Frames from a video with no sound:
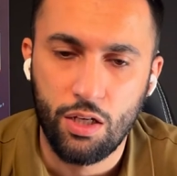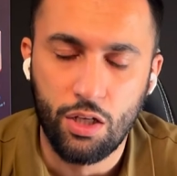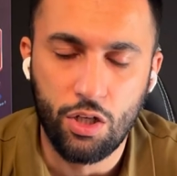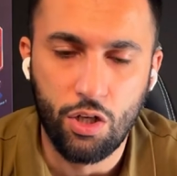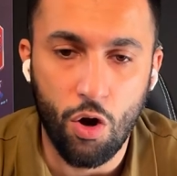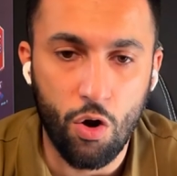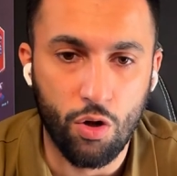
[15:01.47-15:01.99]

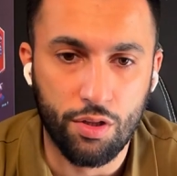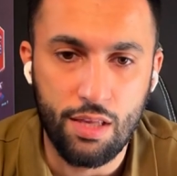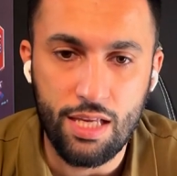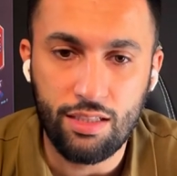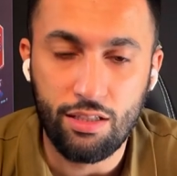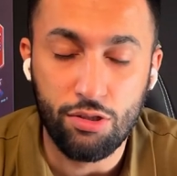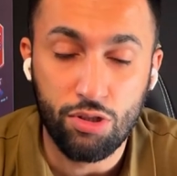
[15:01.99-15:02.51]
God,
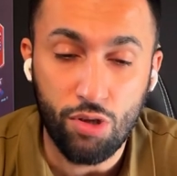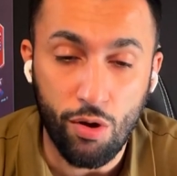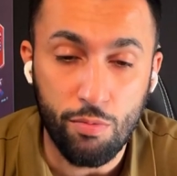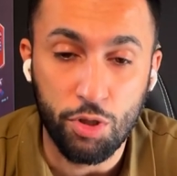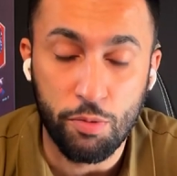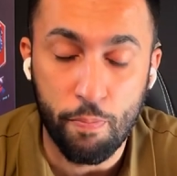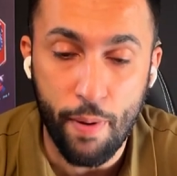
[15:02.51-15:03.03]
this is so
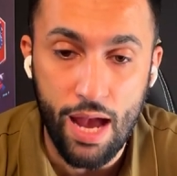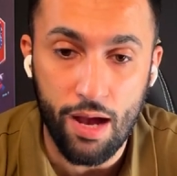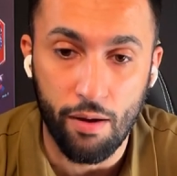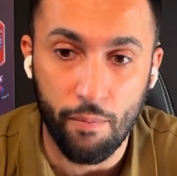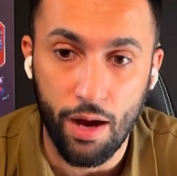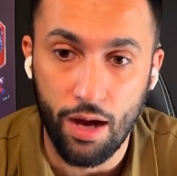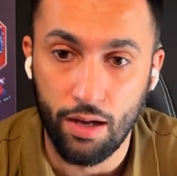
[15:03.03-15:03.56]
much better,
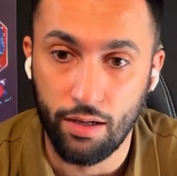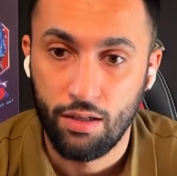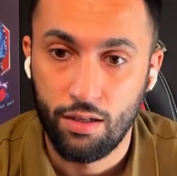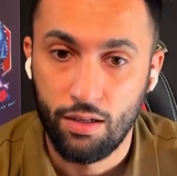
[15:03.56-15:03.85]
man.